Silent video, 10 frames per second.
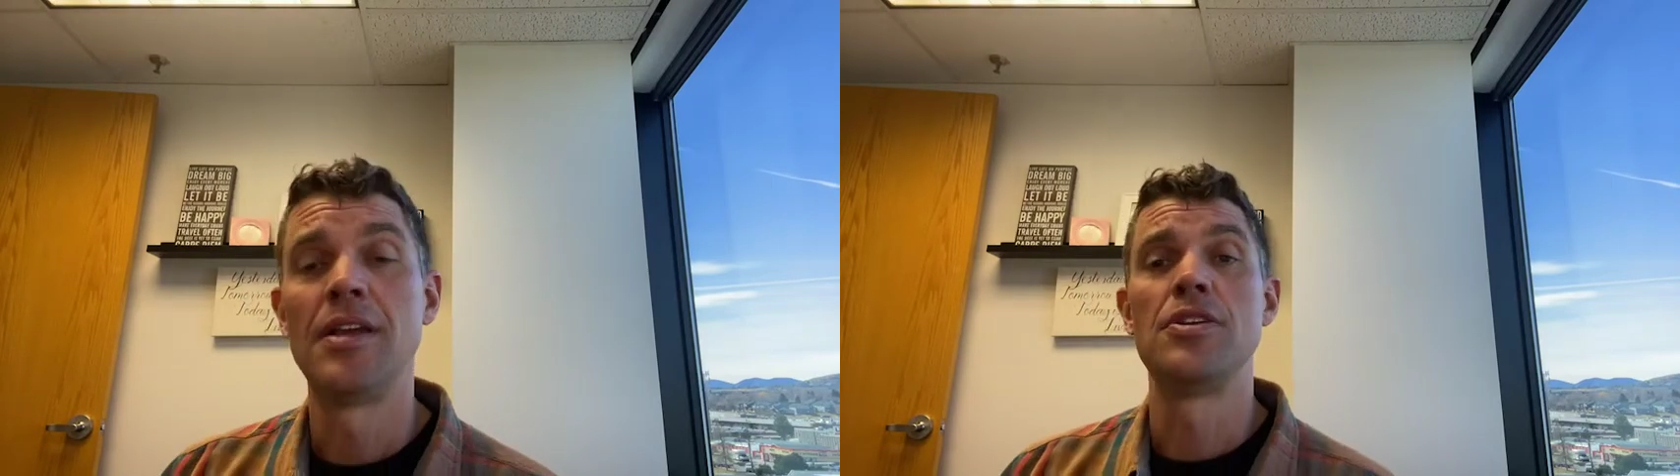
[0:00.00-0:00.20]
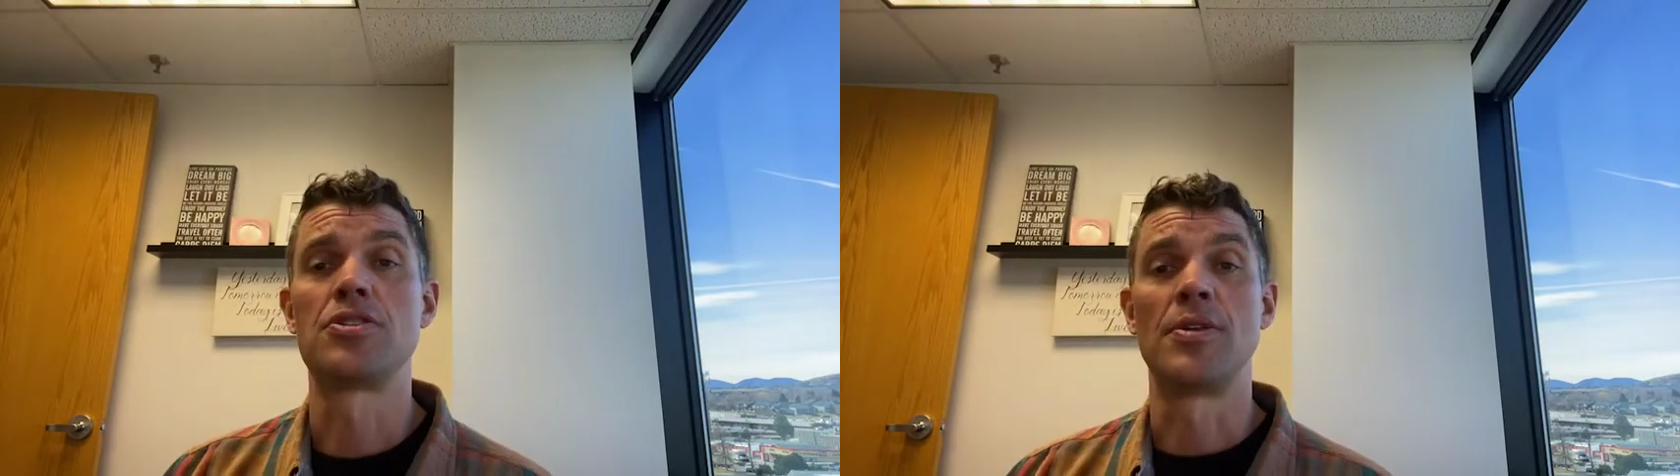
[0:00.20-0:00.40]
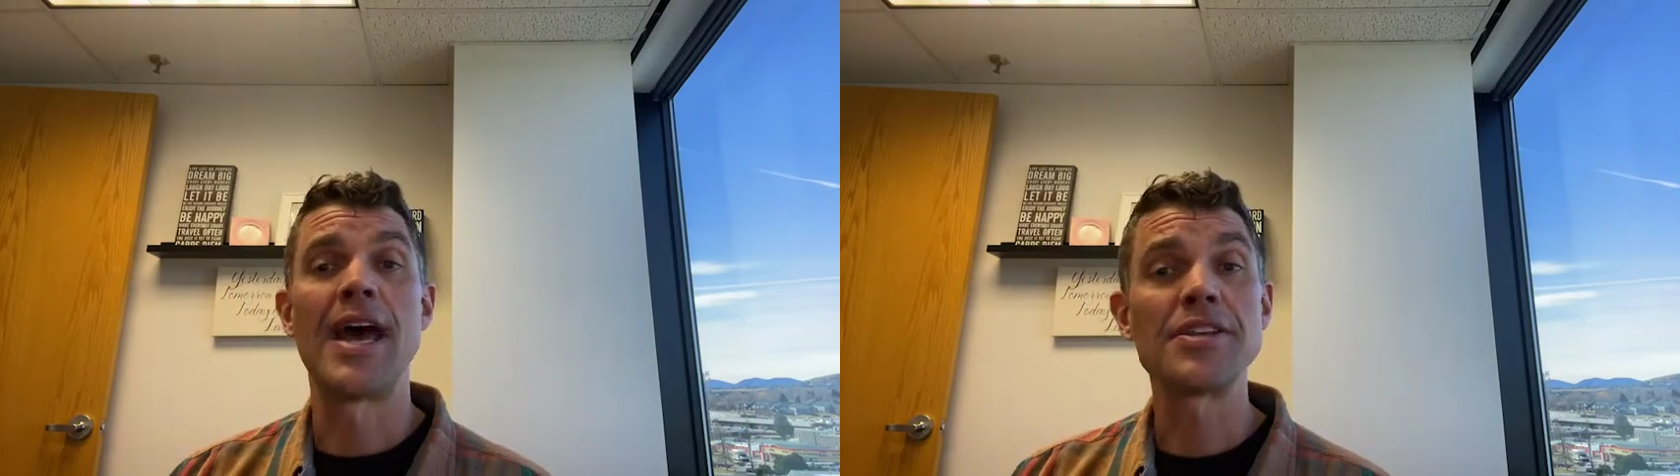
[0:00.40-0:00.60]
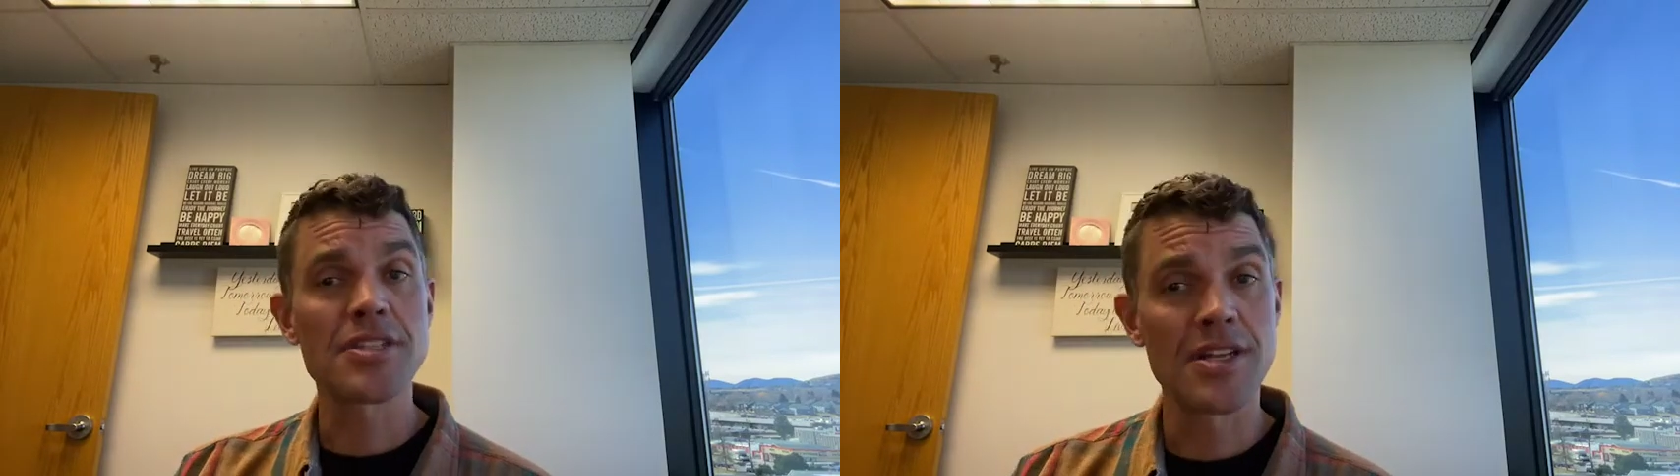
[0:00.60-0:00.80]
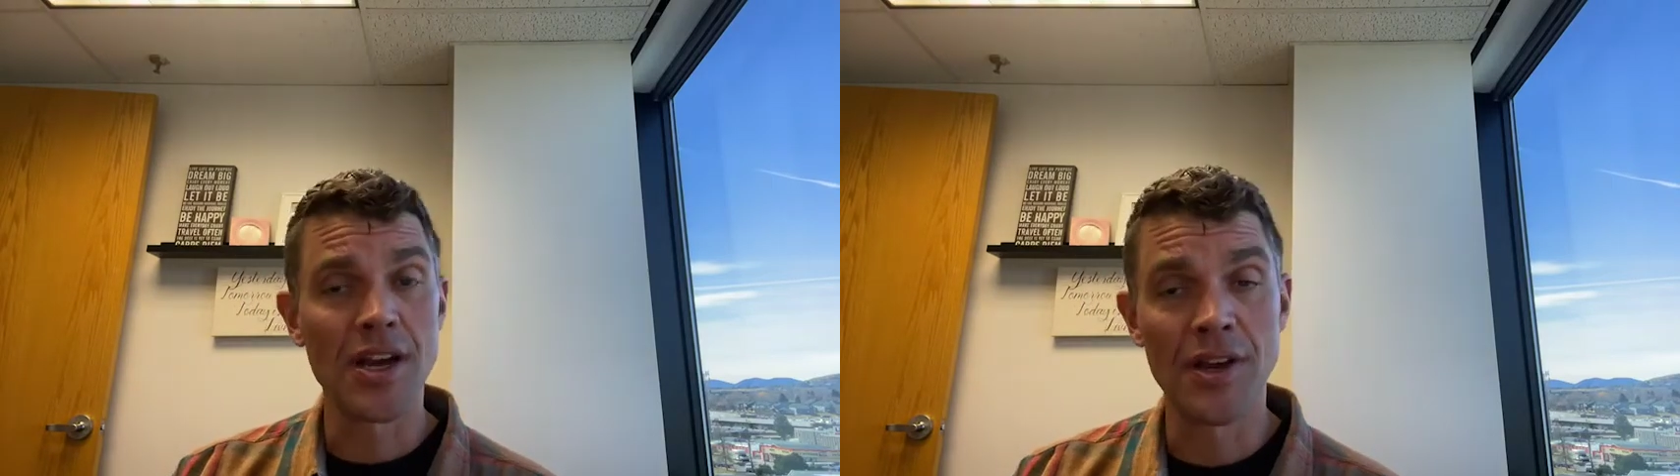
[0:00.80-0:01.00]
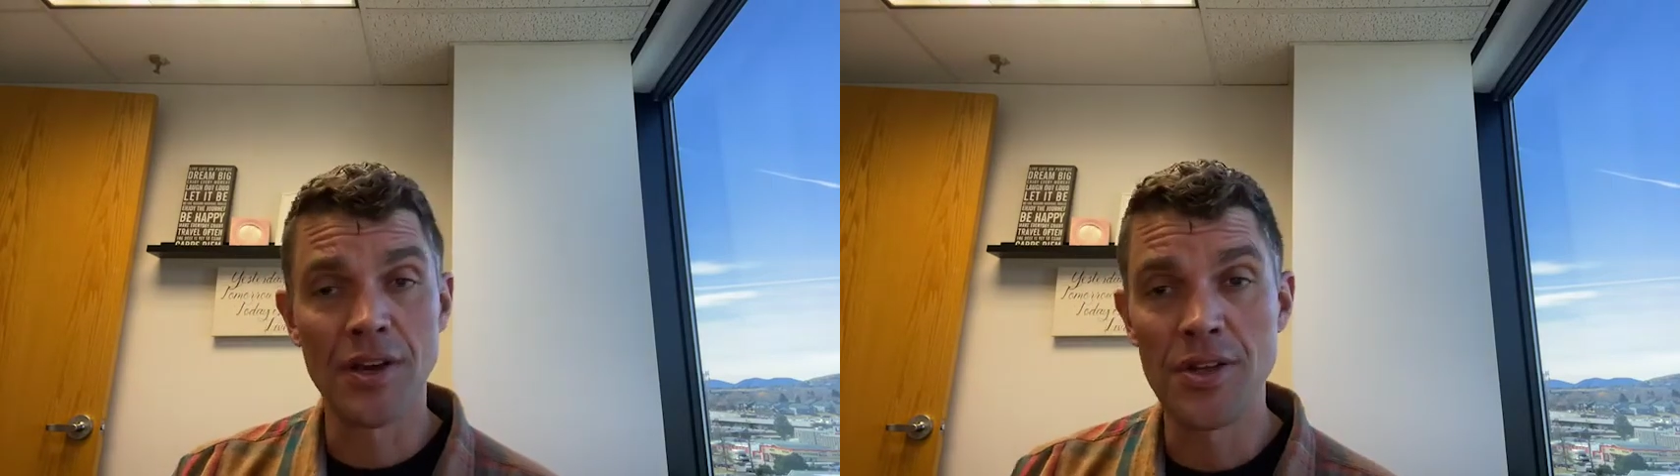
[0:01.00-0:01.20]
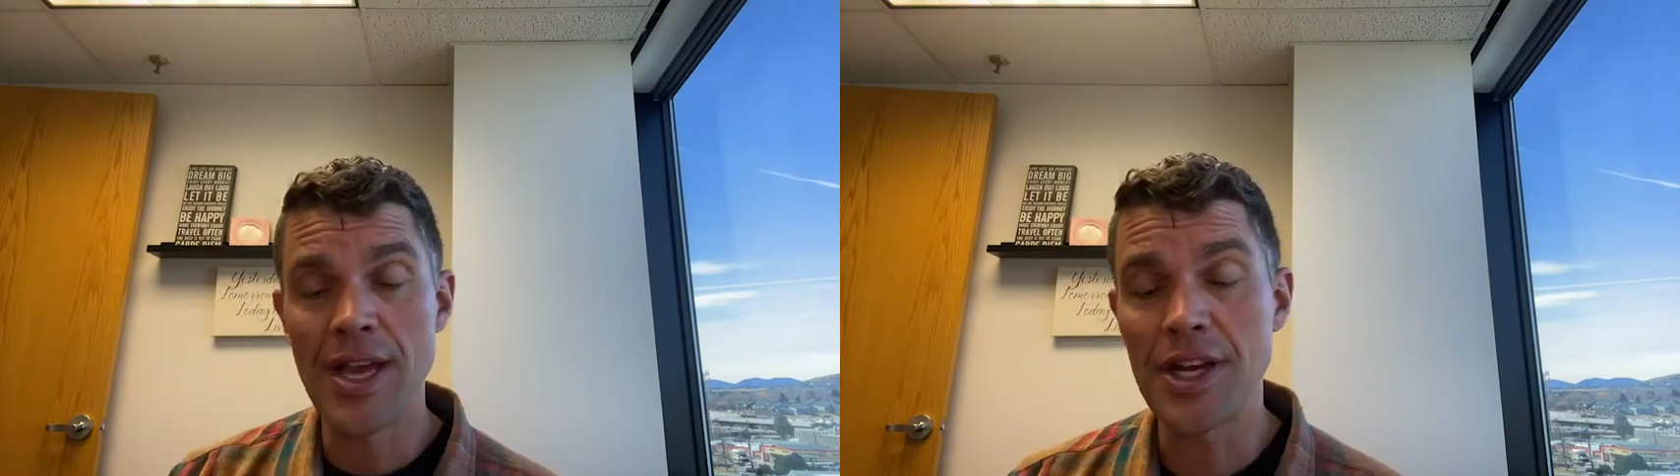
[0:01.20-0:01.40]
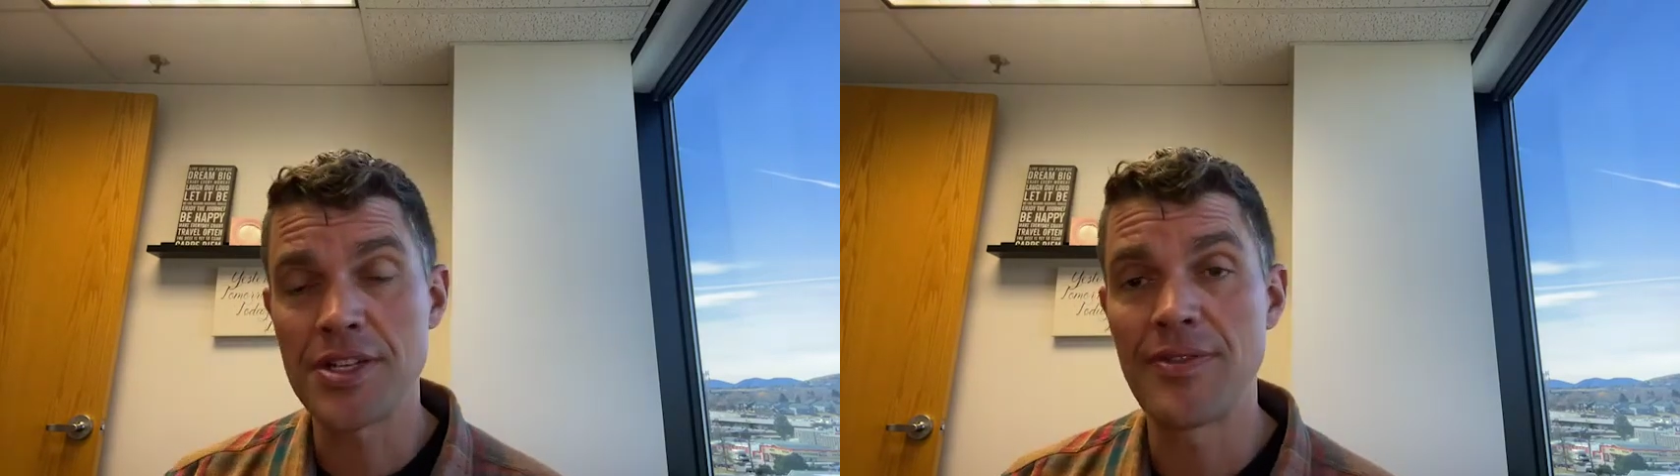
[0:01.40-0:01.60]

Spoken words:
So in that scenario, you'd actually have